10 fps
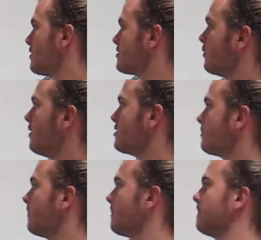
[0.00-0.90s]
this equation.
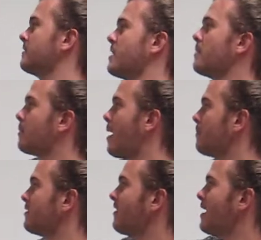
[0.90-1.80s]
The sum of the
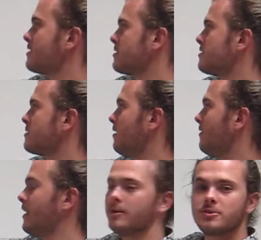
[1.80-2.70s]
proper divisors of
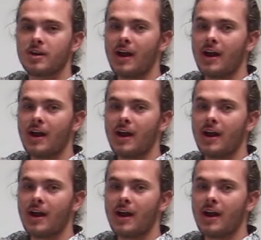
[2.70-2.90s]
an integer